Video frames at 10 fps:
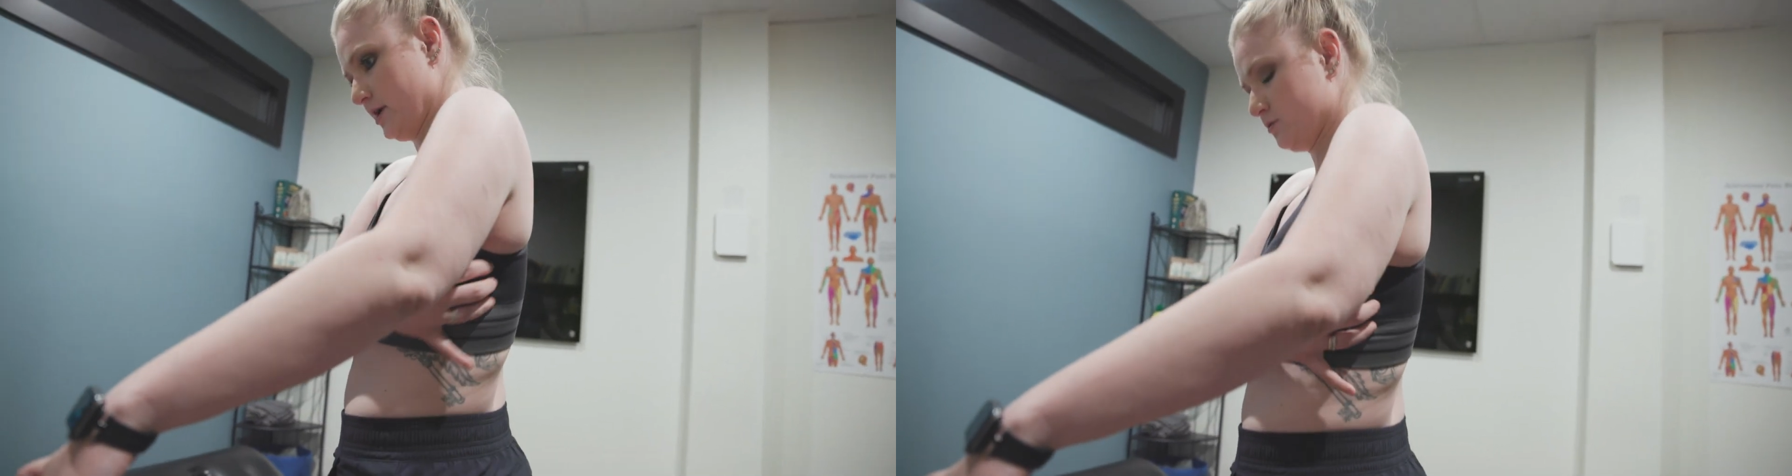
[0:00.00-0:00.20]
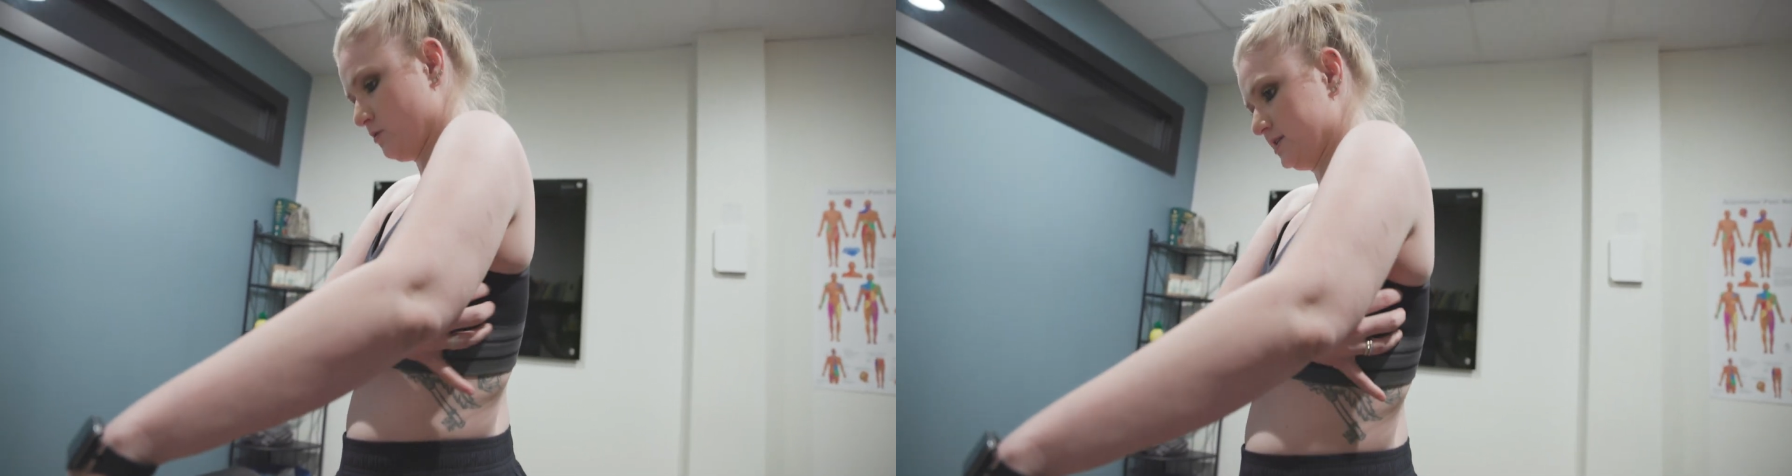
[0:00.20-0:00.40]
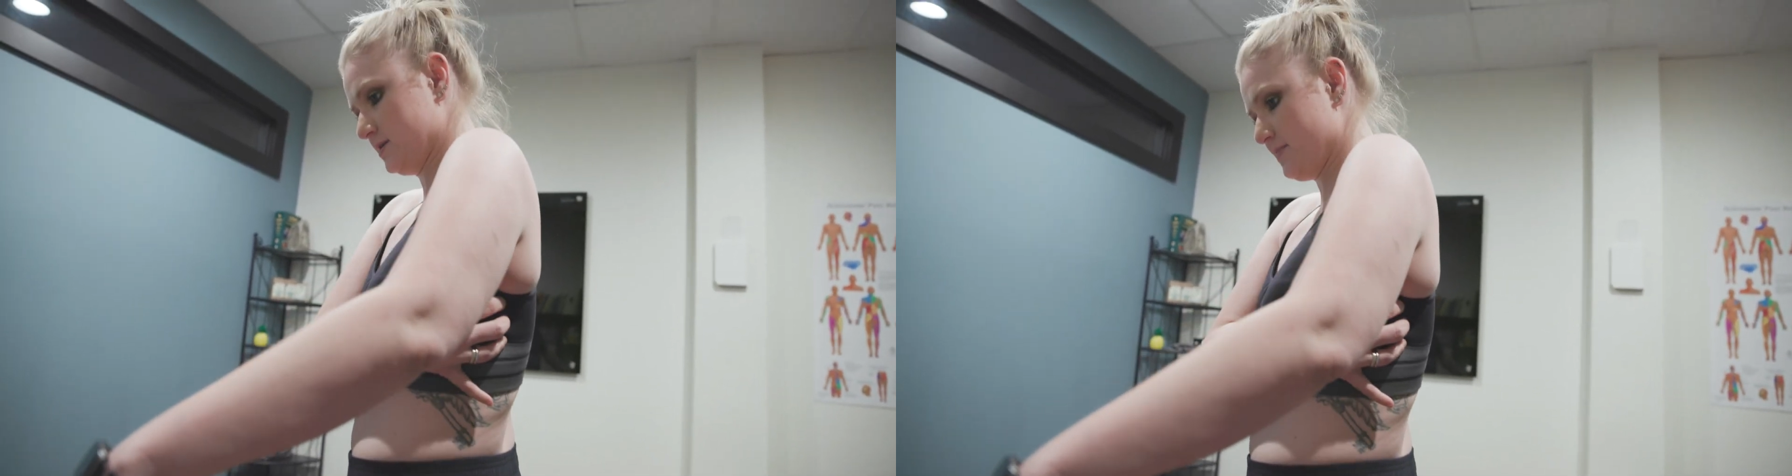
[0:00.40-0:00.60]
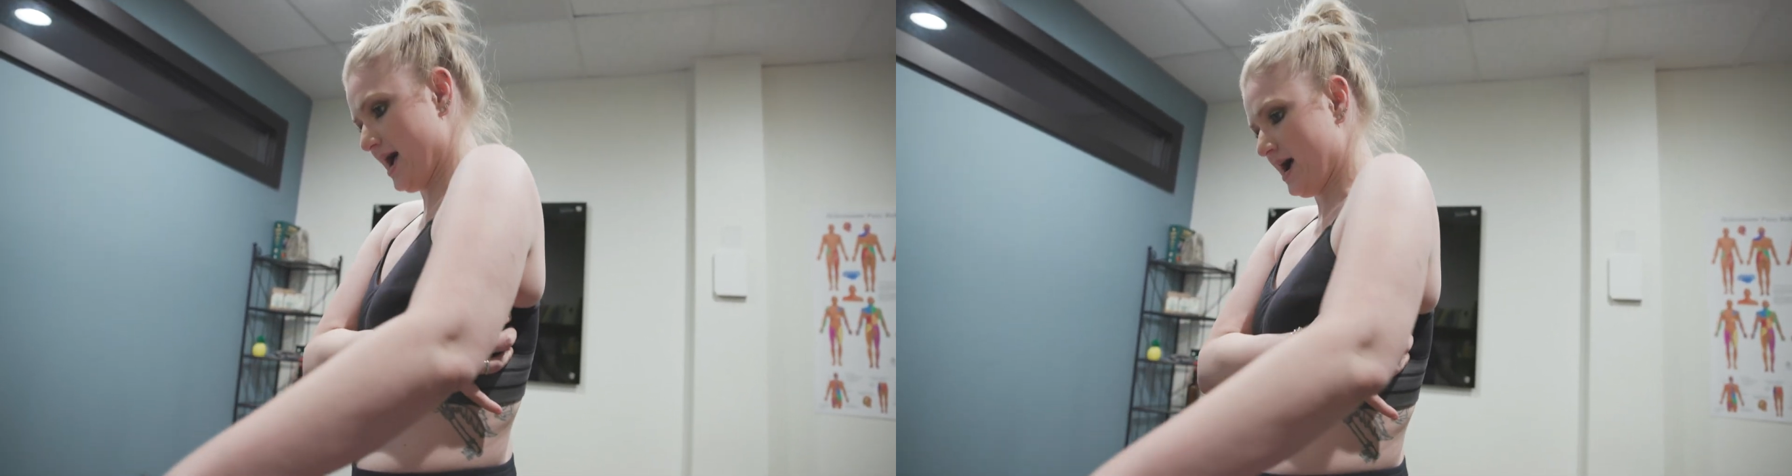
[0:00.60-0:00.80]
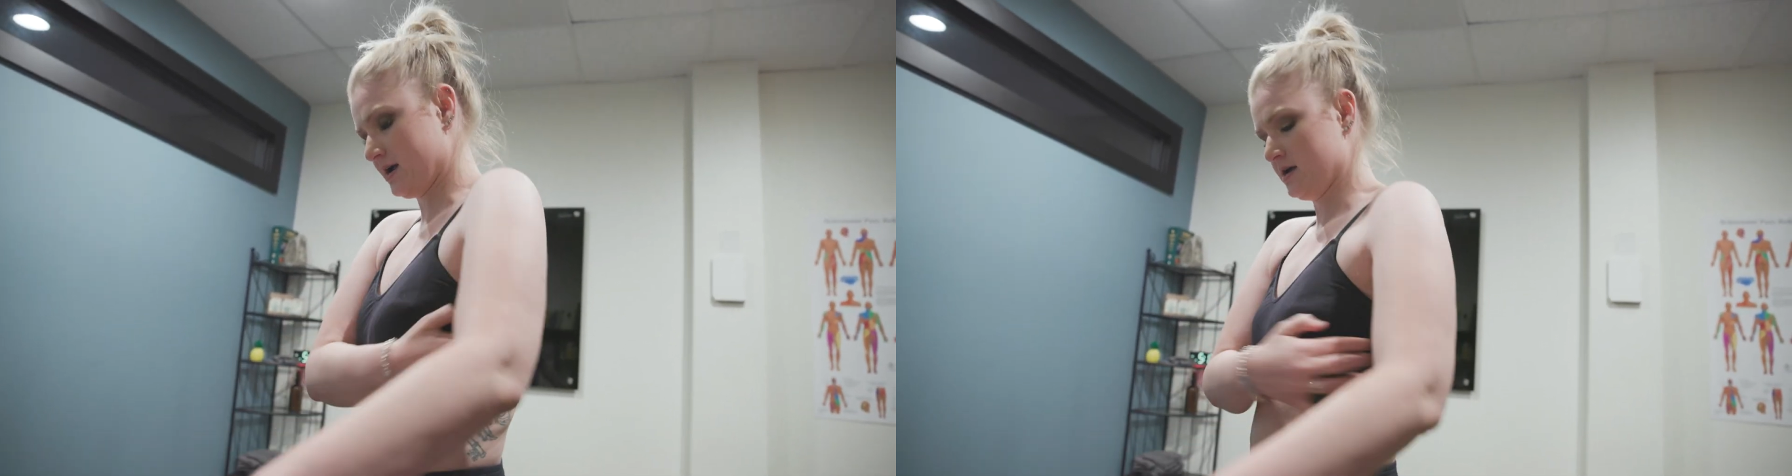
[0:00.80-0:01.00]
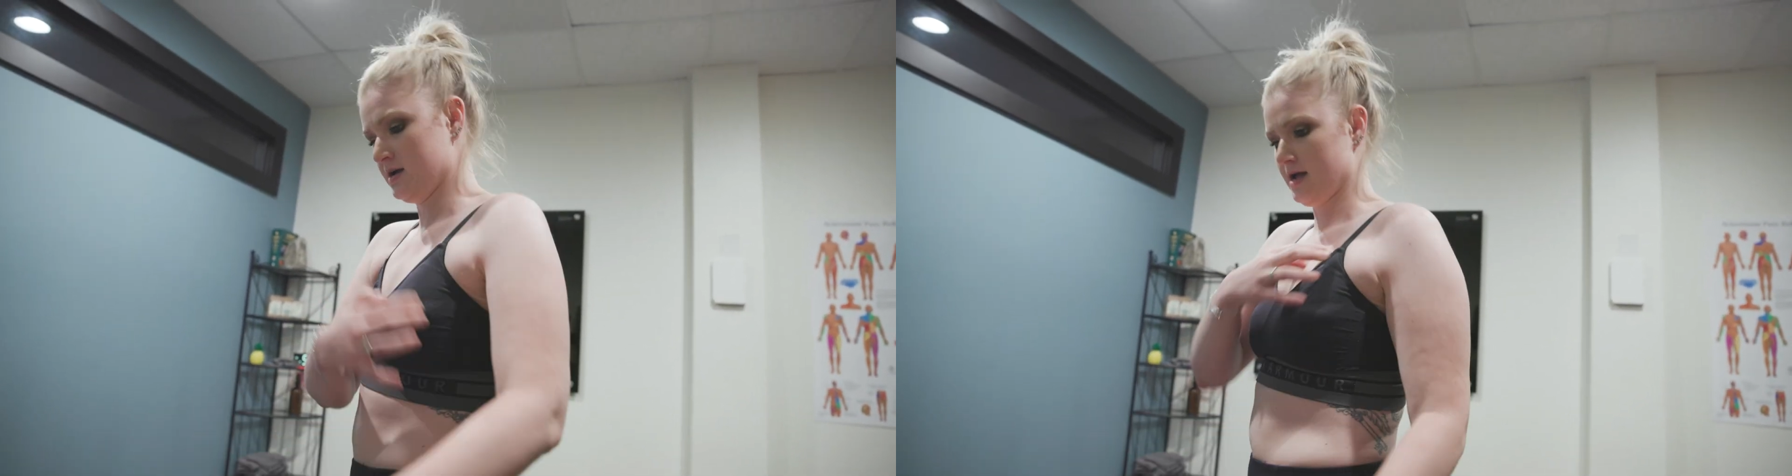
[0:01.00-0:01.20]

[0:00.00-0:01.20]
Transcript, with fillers: like towards the back,